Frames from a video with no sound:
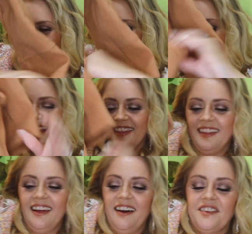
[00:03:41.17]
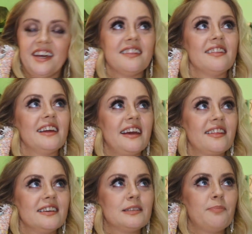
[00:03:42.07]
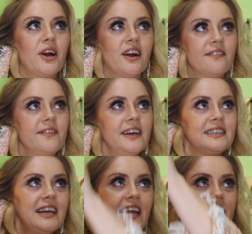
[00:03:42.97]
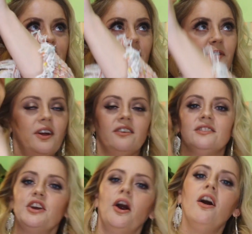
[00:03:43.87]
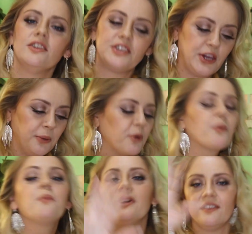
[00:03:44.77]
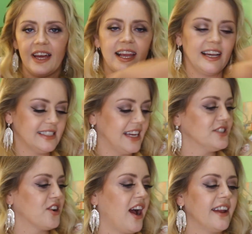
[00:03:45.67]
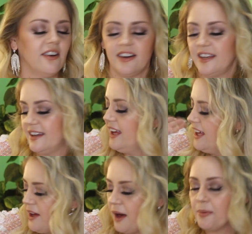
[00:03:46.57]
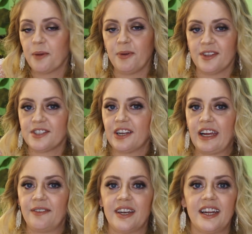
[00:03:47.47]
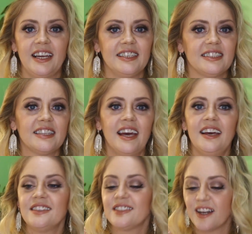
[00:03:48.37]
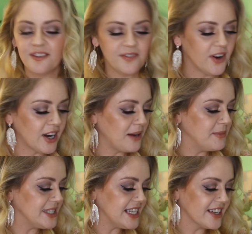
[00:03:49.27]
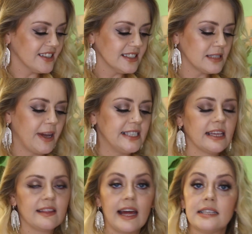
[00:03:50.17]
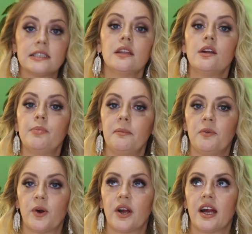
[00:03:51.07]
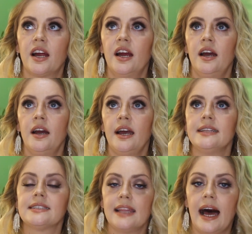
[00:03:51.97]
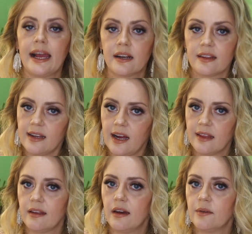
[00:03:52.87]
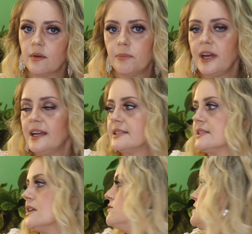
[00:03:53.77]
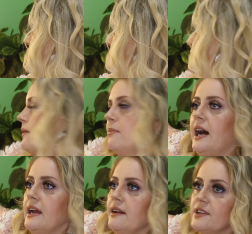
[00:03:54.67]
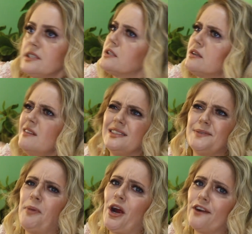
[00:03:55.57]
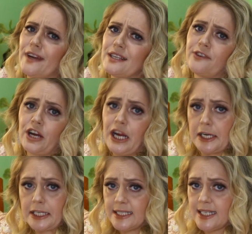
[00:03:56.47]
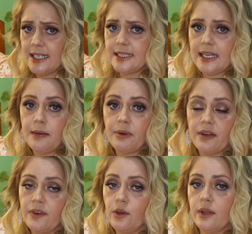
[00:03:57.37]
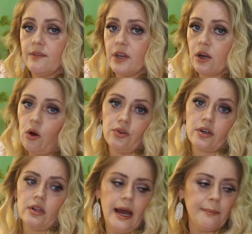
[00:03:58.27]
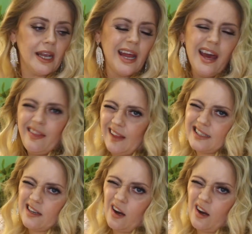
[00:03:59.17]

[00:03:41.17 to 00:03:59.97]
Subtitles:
I love it. Length is perfect. I can't show it all to you, but we will, like I said, try it on. Put up on the screen what it is. So far, material is amazing. That's a little bit more... It's lighter than I thought it would be, so just keep that in mind. If it's perfect for here in Tennessee, but if you live in a colder climate, that's